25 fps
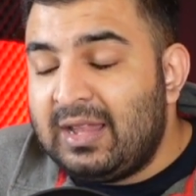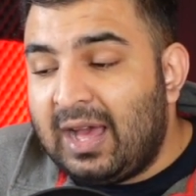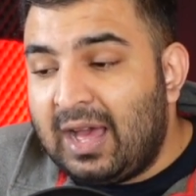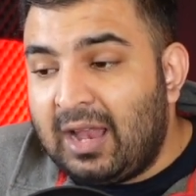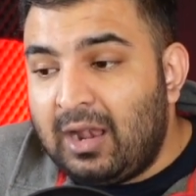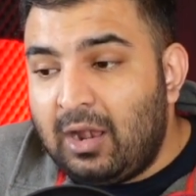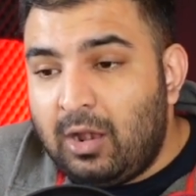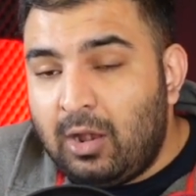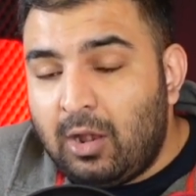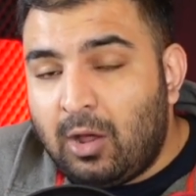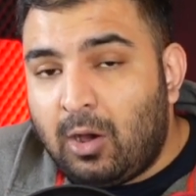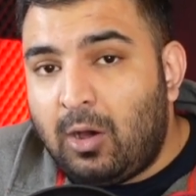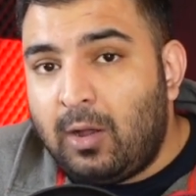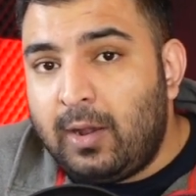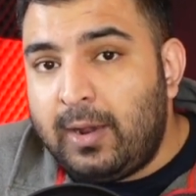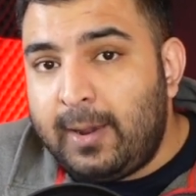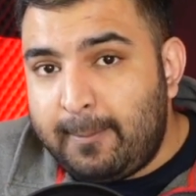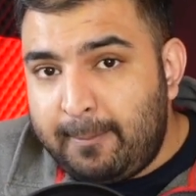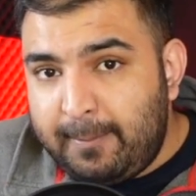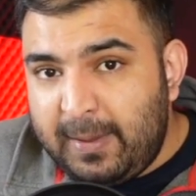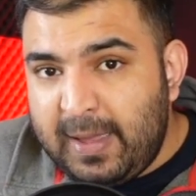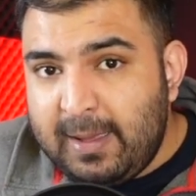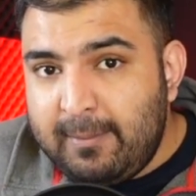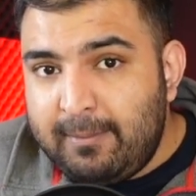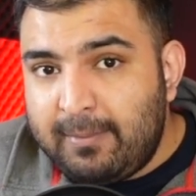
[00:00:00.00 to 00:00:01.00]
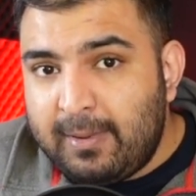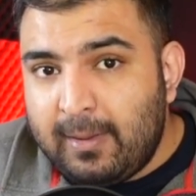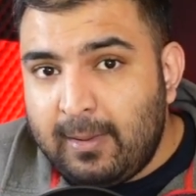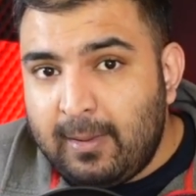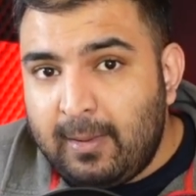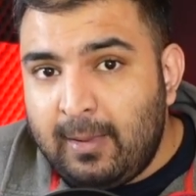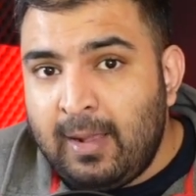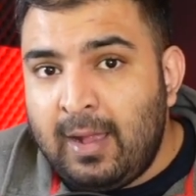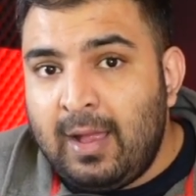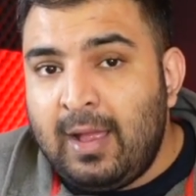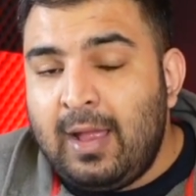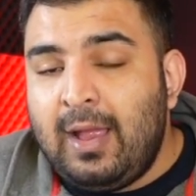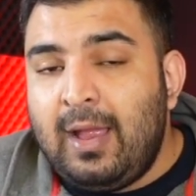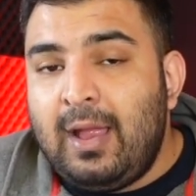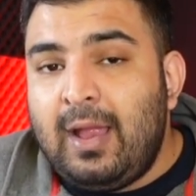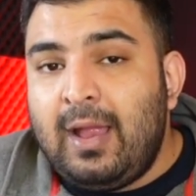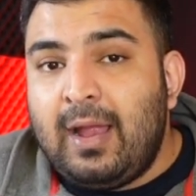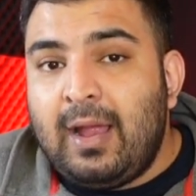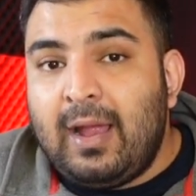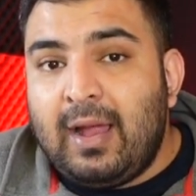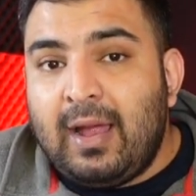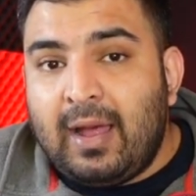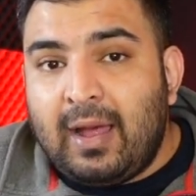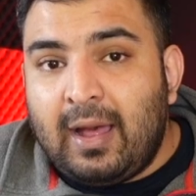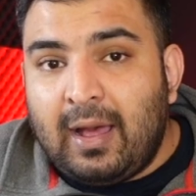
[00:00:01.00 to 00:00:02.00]
a lot of people
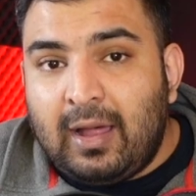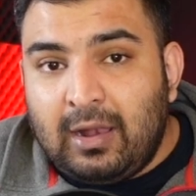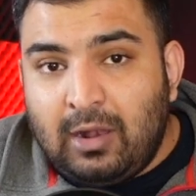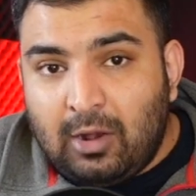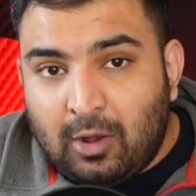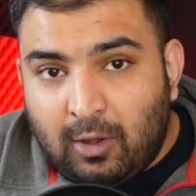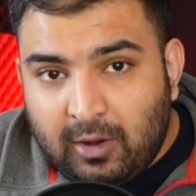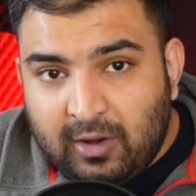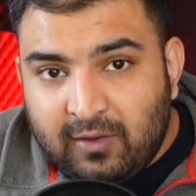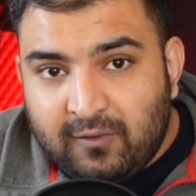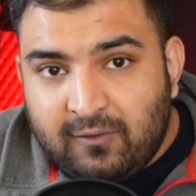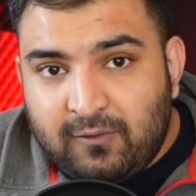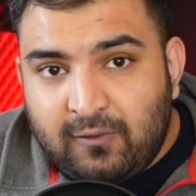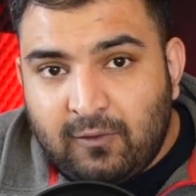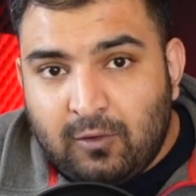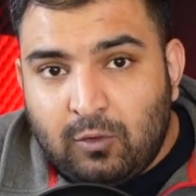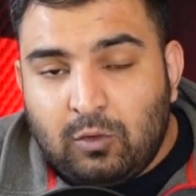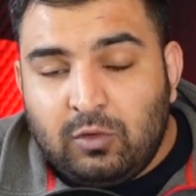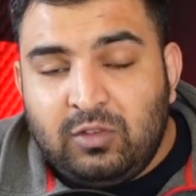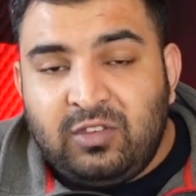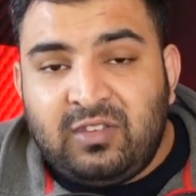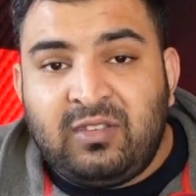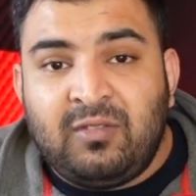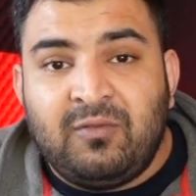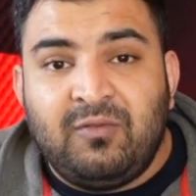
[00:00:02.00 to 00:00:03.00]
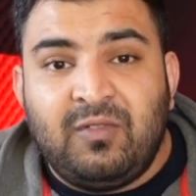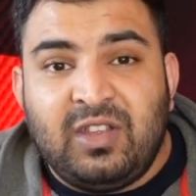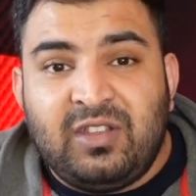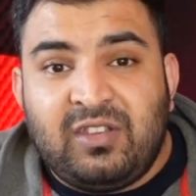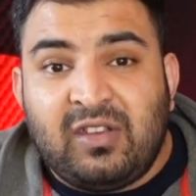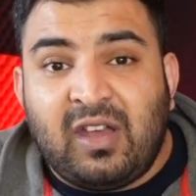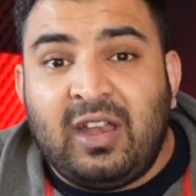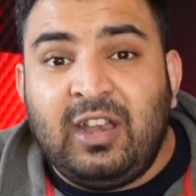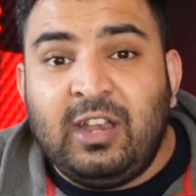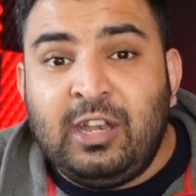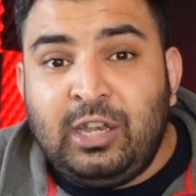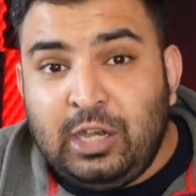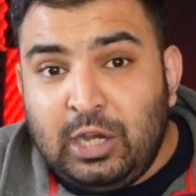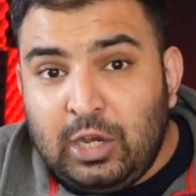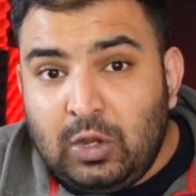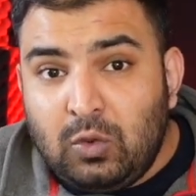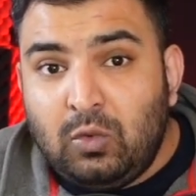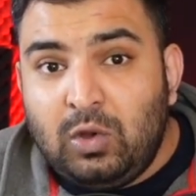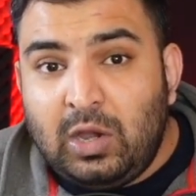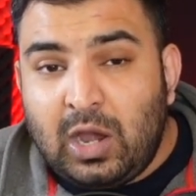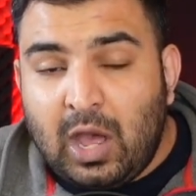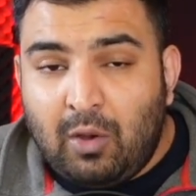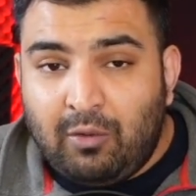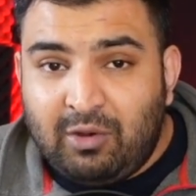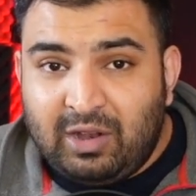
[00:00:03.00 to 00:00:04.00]
a lot of phones which are
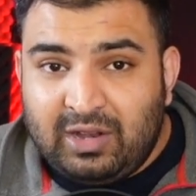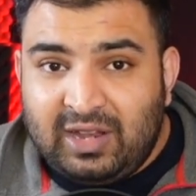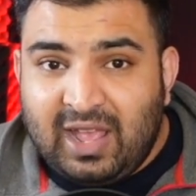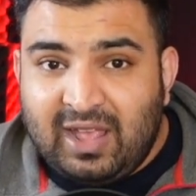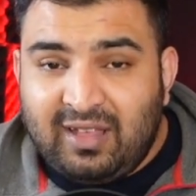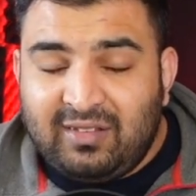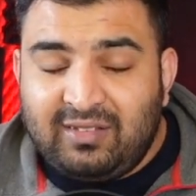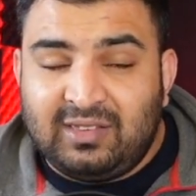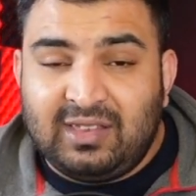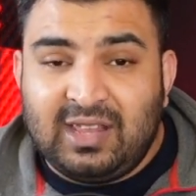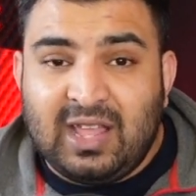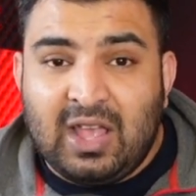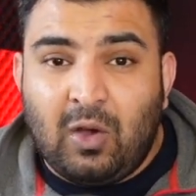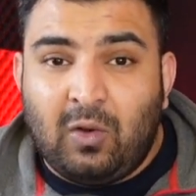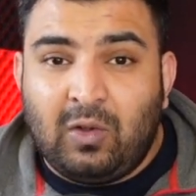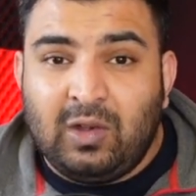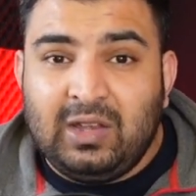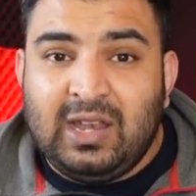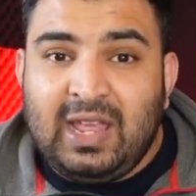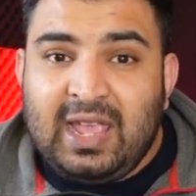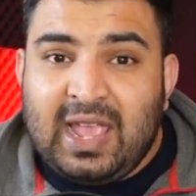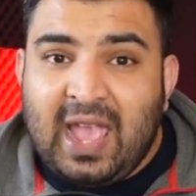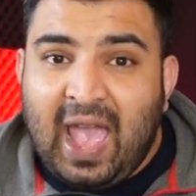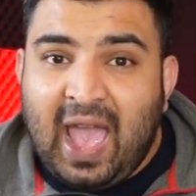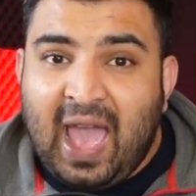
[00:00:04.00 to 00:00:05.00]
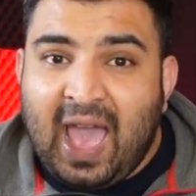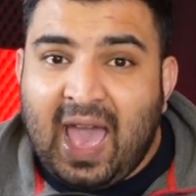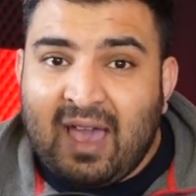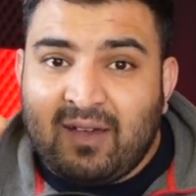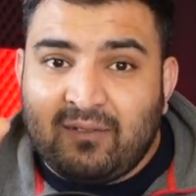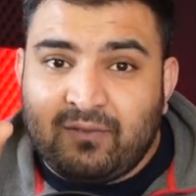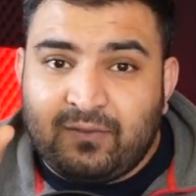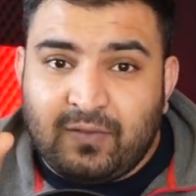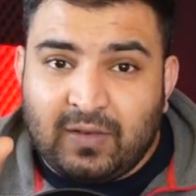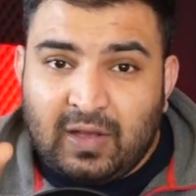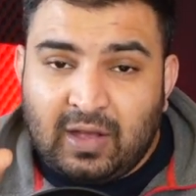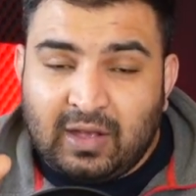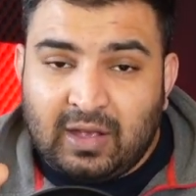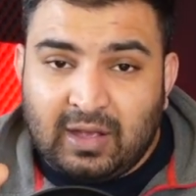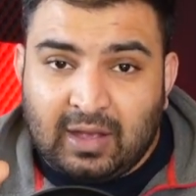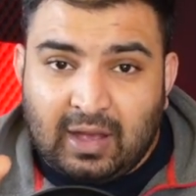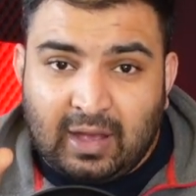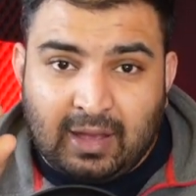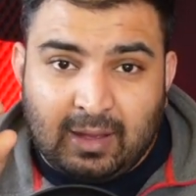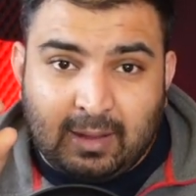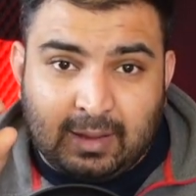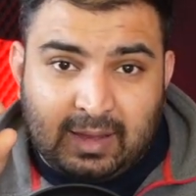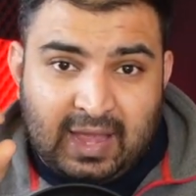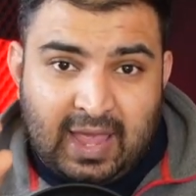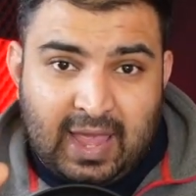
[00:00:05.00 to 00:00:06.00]
new nowadays, they only have
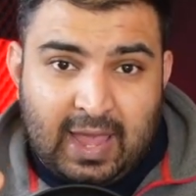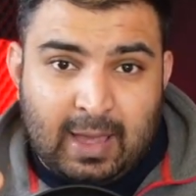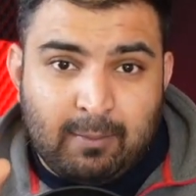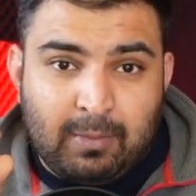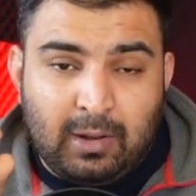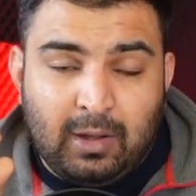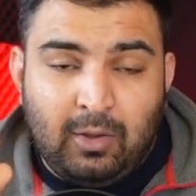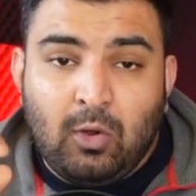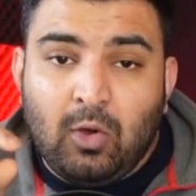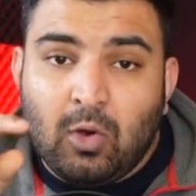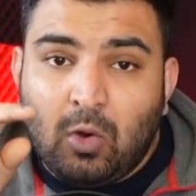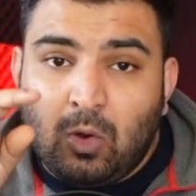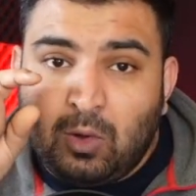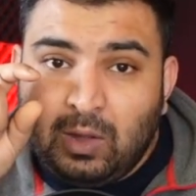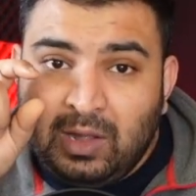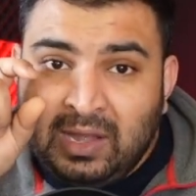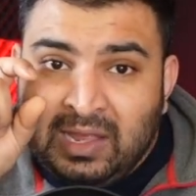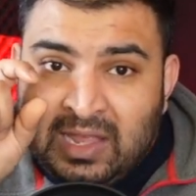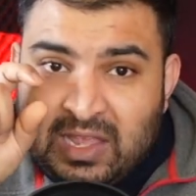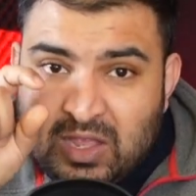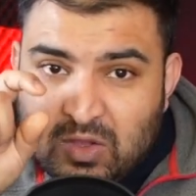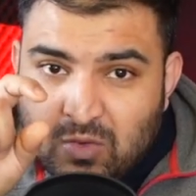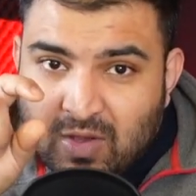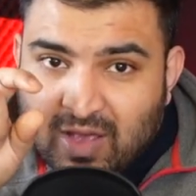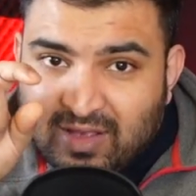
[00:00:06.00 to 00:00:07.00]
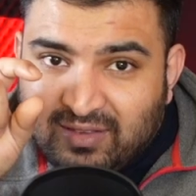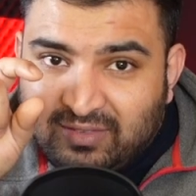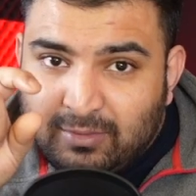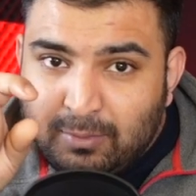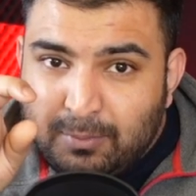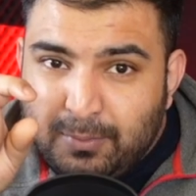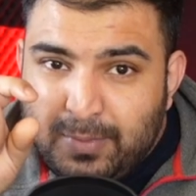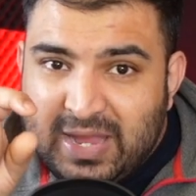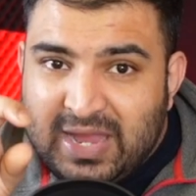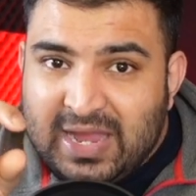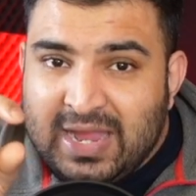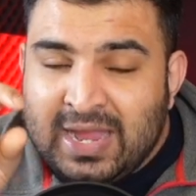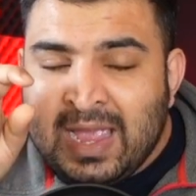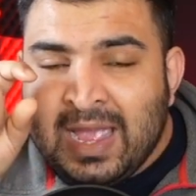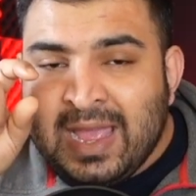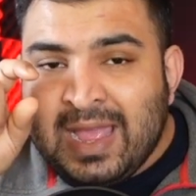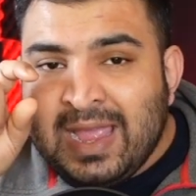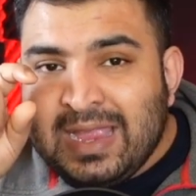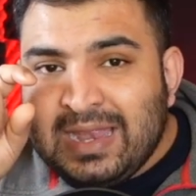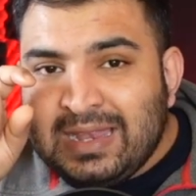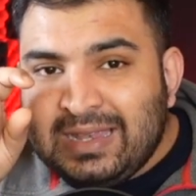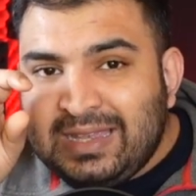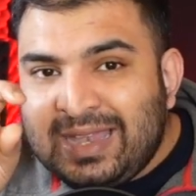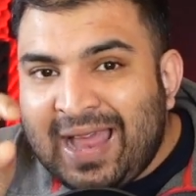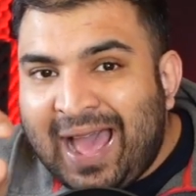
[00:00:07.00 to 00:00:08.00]
a cable called USB
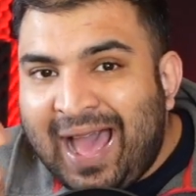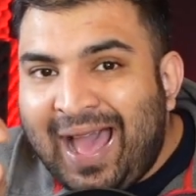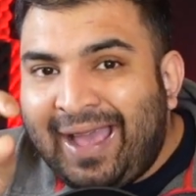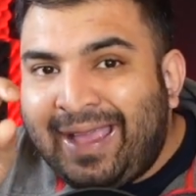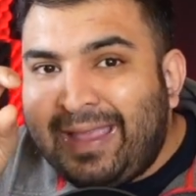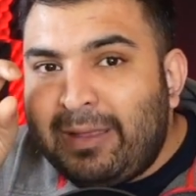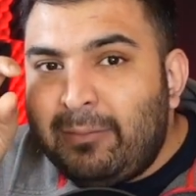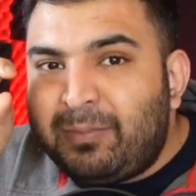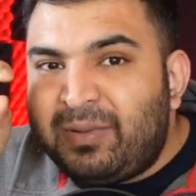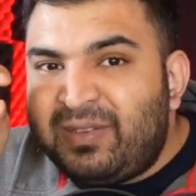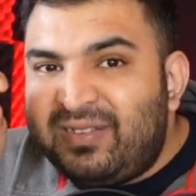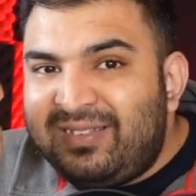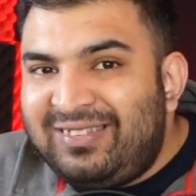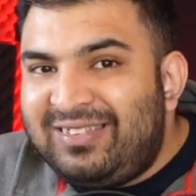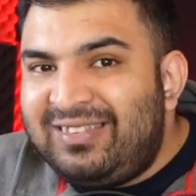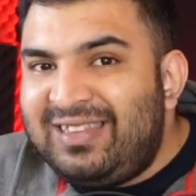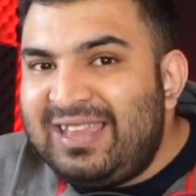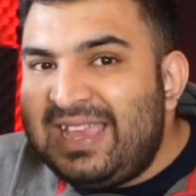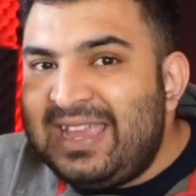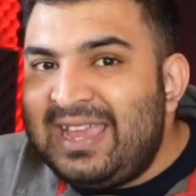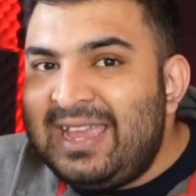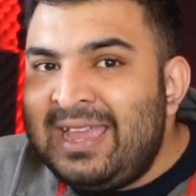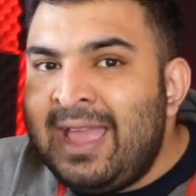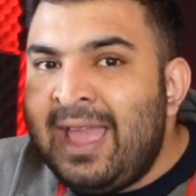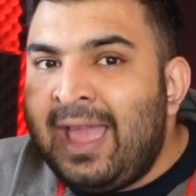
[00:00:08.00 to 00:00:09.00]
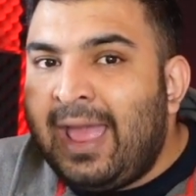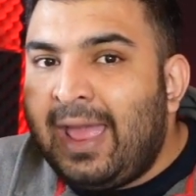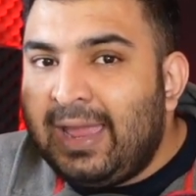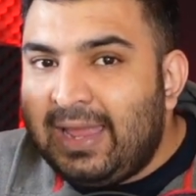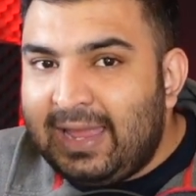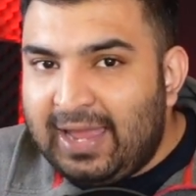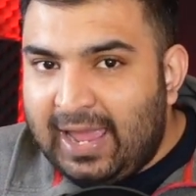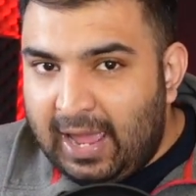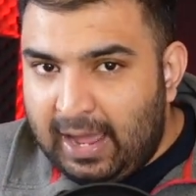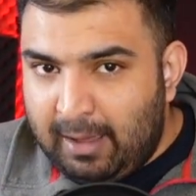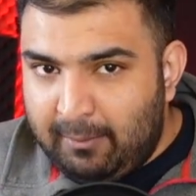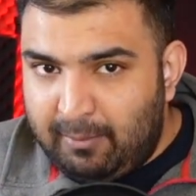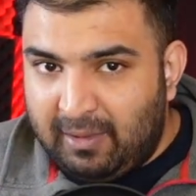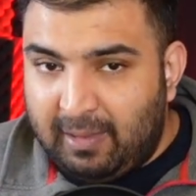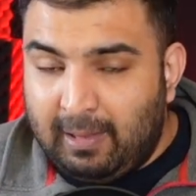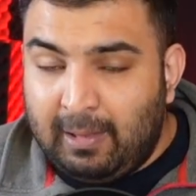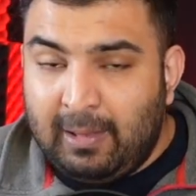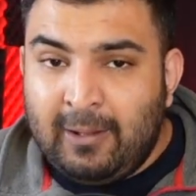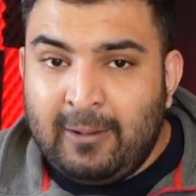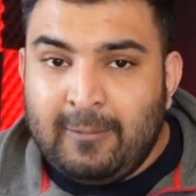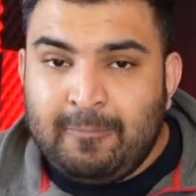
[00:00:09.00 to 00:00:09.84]
type C cable.